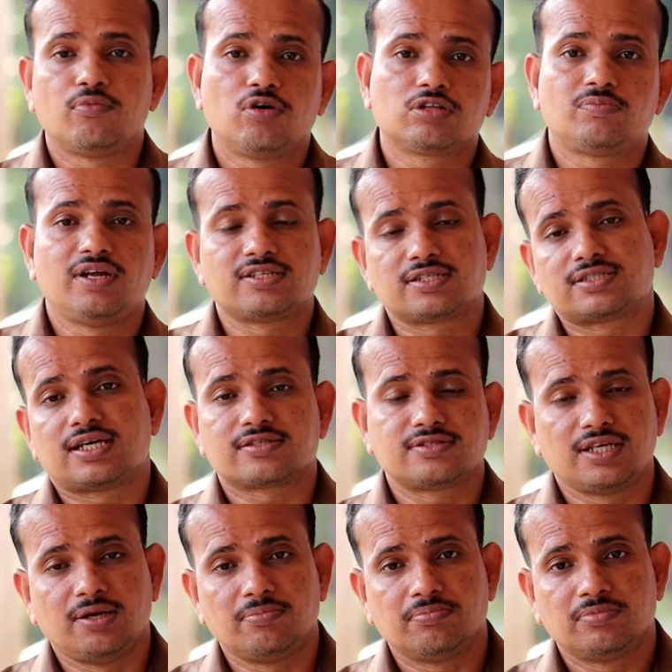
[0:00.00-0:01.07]
Both places are
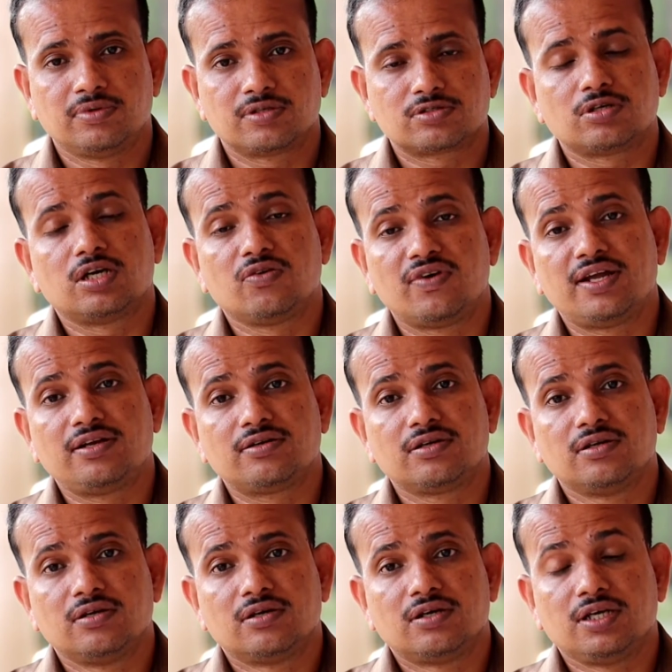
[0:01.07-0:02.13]
same. So he went,
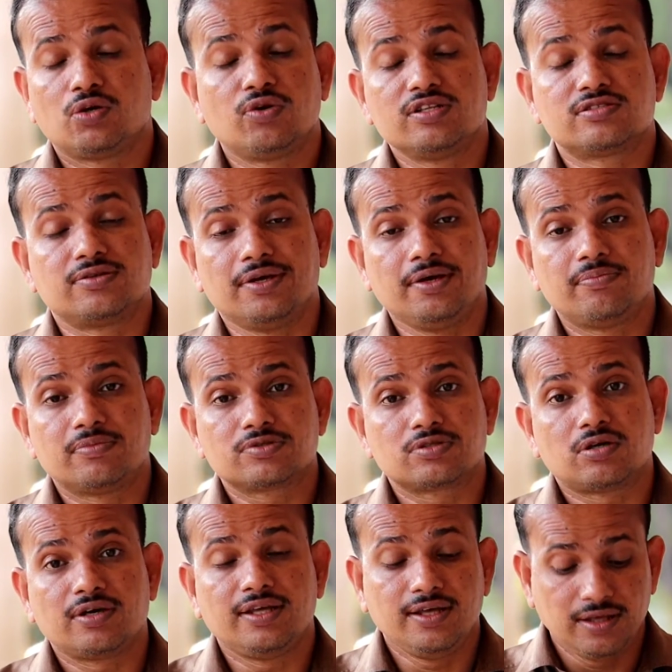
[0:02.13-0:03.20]
he couldn't sleep,
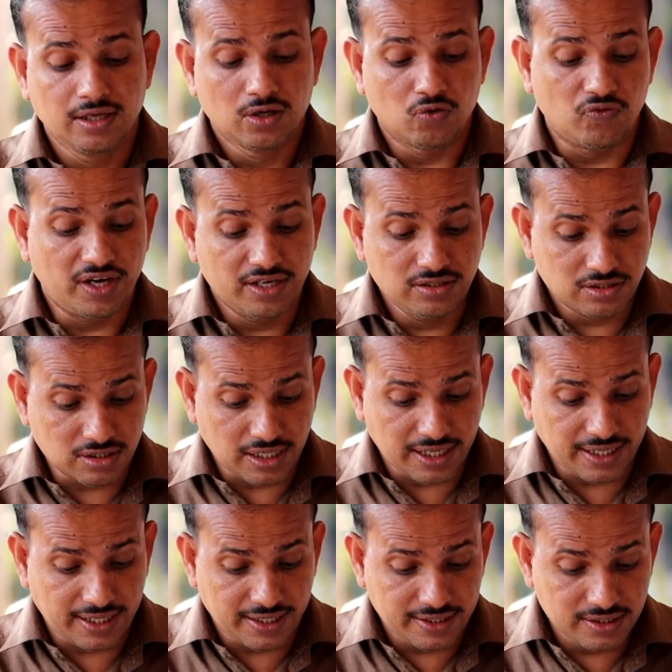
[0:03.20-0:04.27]
so he went
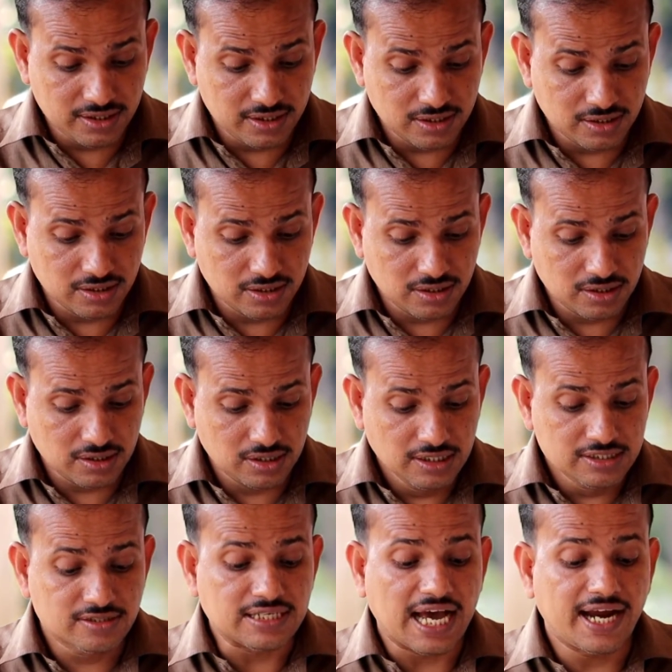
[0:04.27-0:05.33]
and
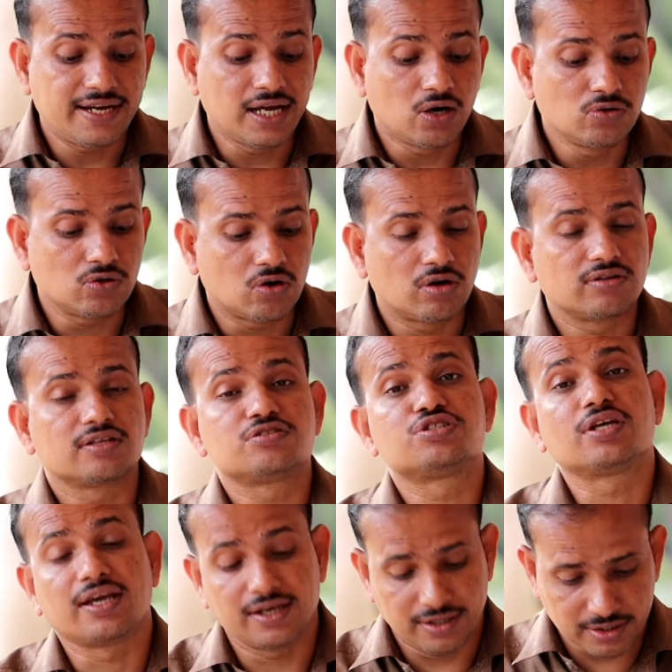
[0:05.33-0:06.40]
sat down on the
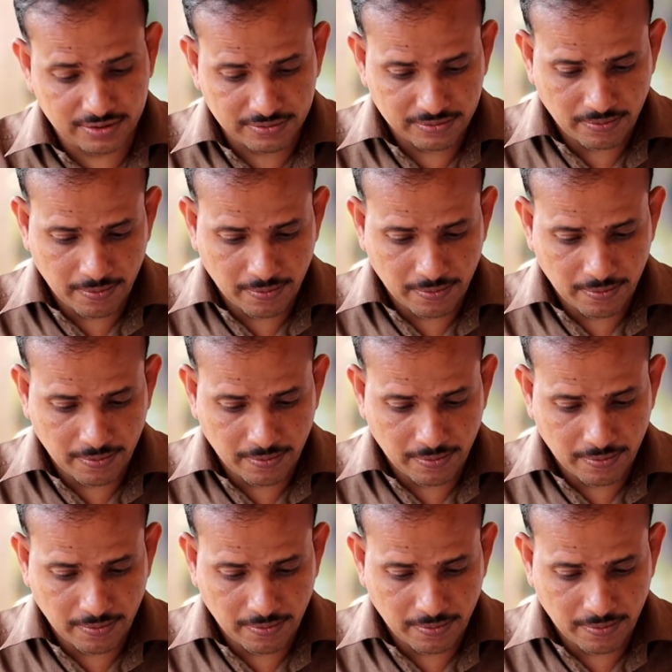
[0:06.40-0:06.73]
chair.